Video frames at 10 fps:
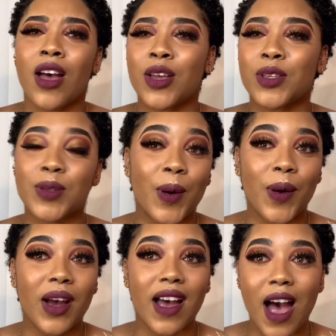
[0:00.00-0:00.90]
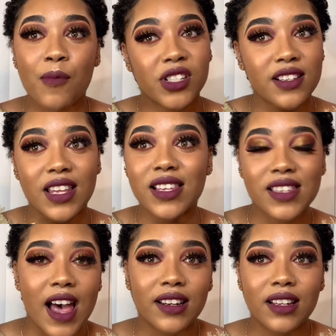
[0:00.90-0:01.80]
So I'm just
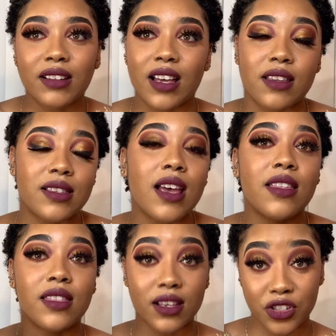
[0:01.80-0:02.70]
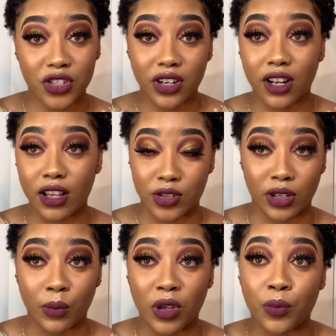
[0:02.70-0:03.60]
excited because this journey is gonna
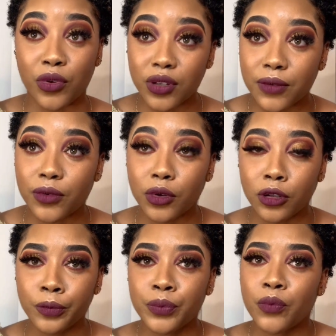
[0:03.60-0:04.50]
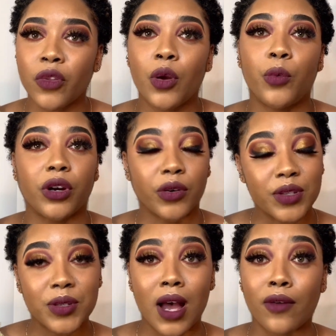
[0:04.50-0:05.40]
be beautiful. We're going
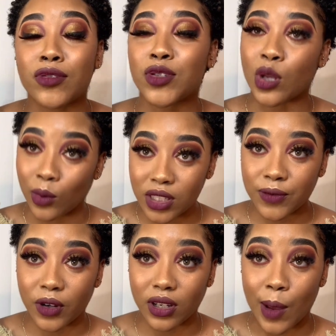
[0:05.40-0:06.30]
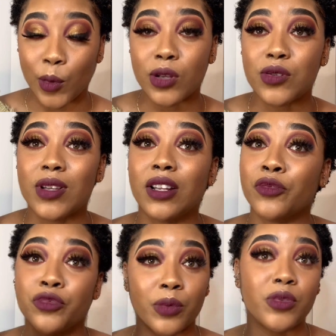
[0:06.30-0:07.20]
to have so much fun. I'm going to learn
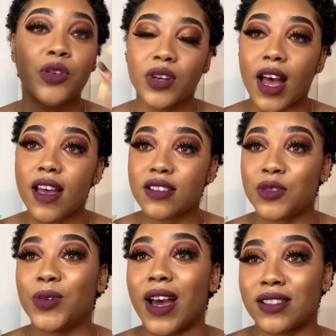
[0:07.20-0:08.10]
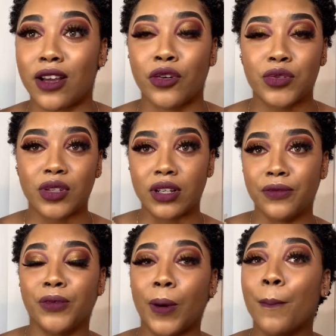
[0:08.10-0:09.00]
from you guys are going to learn
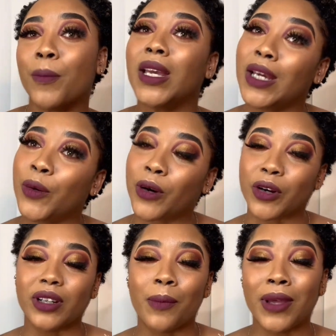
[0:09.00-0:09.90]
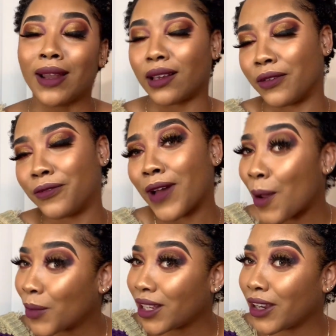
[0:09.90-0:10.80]
from me. We're gonna be like a
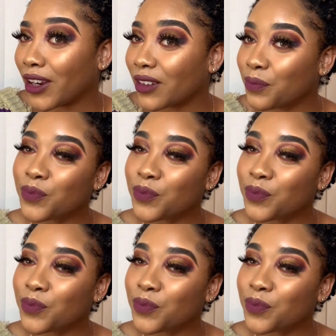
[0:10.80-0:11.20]
family here,